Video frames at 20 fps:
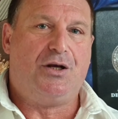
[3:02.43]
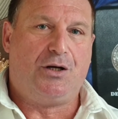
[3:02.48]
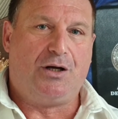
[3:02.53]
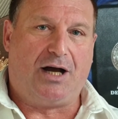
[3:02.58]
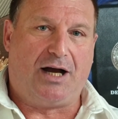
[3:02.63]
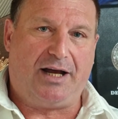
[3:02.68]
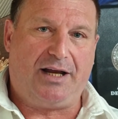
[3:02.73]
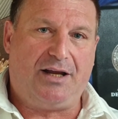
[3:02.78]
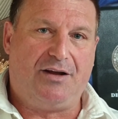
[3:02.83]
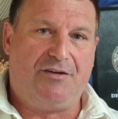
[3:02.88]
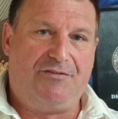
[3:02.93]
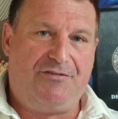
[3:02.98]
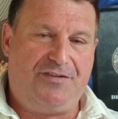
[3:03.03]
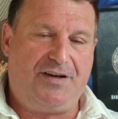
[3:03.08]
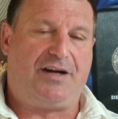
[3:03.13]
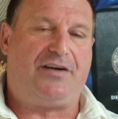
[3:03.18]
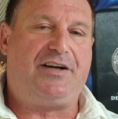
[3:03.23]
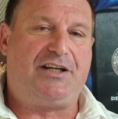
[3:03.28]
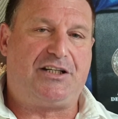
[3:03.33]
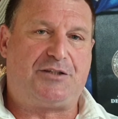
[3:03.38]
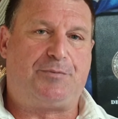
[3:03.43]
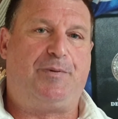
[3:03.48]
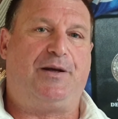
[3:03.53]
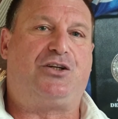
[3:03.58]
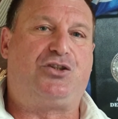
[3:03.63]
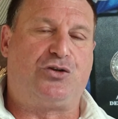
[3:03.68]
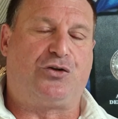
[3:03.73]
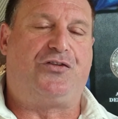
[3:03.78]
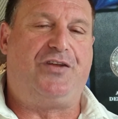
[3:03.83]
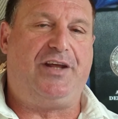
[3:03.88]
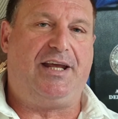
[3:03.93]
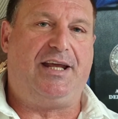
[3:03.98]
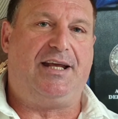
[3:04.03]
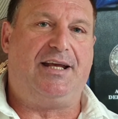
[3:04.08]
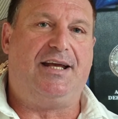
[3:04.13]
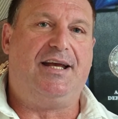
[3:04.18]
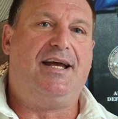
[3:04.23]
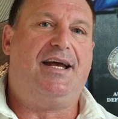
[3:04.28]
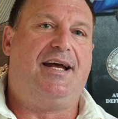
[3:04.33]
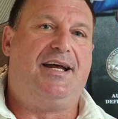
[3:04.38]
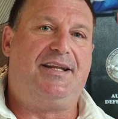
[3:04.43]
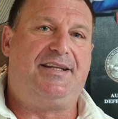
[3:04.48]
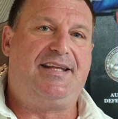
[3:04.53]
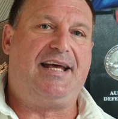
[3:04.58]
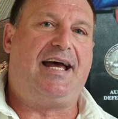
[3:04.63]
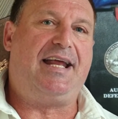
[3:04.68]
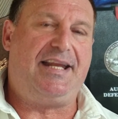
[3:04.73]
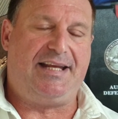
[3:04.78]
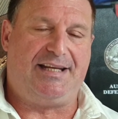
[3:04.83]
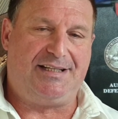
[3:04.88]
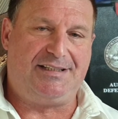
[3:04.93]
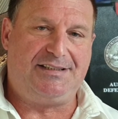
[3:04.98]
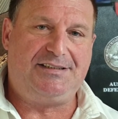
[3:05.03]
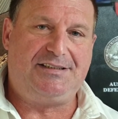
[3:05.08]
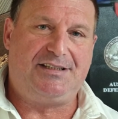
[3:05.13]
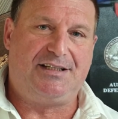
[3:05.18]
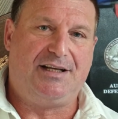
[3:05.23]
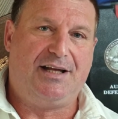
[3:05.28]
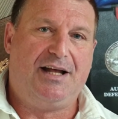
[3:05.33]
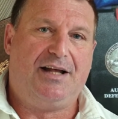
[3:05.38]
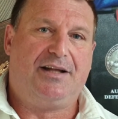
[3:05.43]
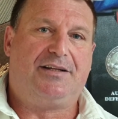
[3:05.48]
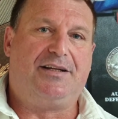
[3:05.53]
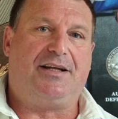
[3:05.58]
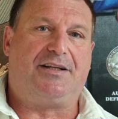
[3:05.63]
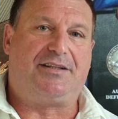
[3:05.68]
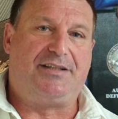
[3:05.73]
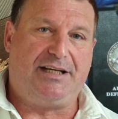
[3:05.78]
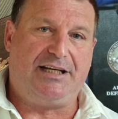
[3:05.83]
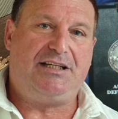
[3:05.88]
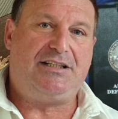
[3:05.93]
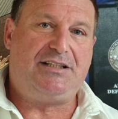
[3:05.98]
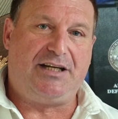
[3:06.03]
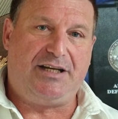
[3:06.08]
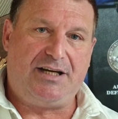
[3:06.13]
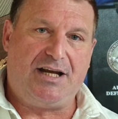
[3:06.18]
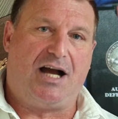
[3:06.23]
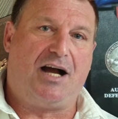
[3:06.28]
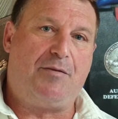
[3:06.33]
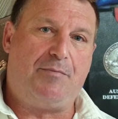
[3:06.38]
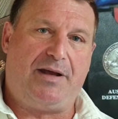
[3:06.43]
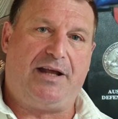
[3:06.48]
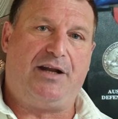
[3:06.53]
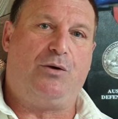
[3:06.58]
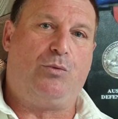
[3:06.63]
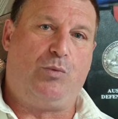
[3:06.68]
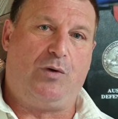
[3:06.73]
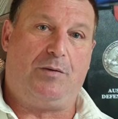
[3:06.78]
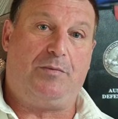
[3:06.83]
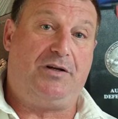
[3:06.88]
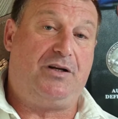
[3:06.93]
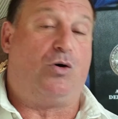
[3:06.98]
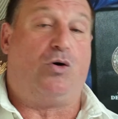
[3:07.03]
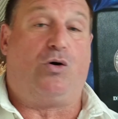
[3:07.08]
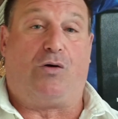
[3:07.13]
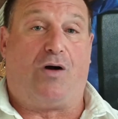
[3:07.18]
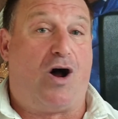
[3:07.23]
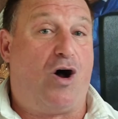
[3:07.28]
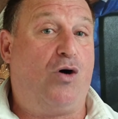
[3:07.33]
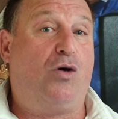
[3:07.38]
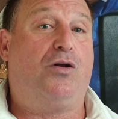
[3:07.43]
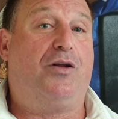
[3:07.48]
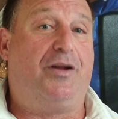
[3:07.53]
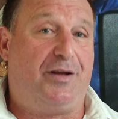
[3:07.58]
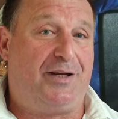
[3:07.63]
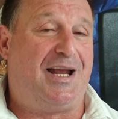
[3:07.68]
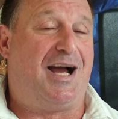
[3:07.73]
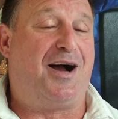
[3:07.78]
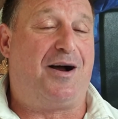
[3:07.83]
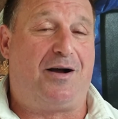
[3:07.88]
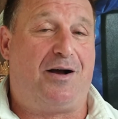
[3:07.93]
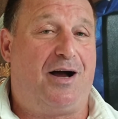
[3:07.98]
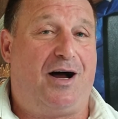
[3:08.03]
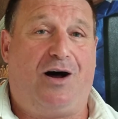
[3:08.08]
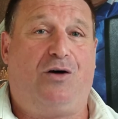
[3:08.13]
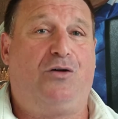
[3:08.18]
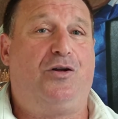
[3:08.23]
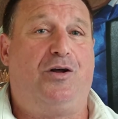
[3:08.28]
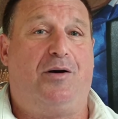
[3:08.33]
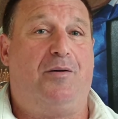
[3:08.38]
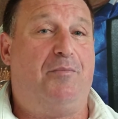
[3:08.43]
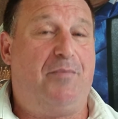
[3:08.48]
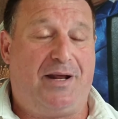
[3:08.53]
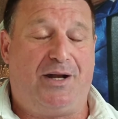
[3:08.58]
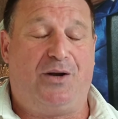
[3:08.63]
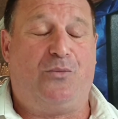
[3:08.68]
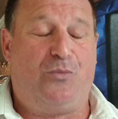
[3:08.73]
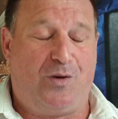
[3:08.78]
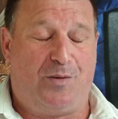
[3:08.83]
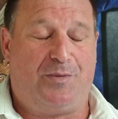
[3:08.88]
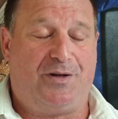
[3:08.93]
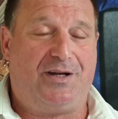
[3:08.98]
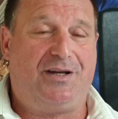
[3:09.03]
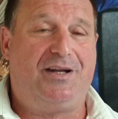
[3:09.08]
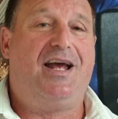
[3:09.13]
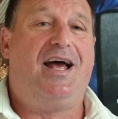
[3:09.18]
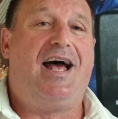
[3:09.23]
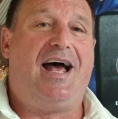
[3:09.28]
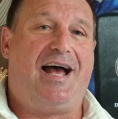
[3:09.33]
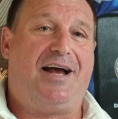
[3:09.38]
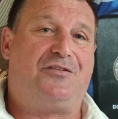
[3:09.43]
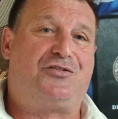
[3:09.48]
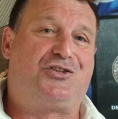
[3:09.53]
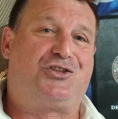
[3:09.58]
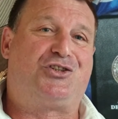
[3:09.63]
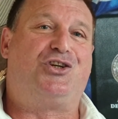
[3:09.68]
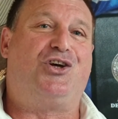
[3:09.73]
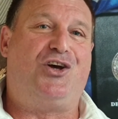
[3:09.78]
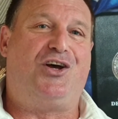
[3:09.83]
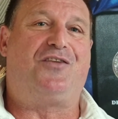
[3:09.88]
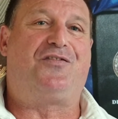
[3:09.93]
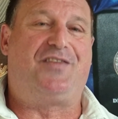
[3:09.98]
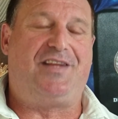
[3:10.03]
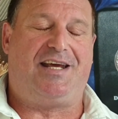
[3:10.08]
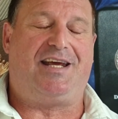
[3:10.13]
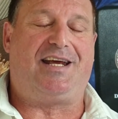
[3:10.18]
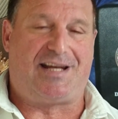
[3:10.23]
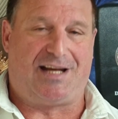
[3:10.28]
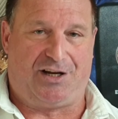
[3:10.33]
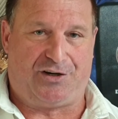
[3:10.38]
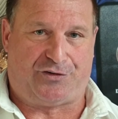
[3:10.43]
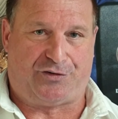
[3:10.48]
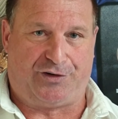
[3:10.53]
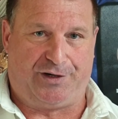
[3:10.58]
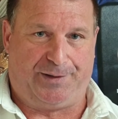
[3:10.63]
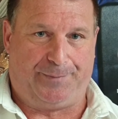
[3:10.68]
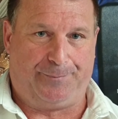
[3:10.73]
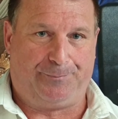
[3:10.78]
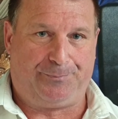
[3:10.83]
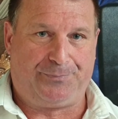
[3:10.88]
a very special thing, and that is that these young men and women or older men and women have served their country.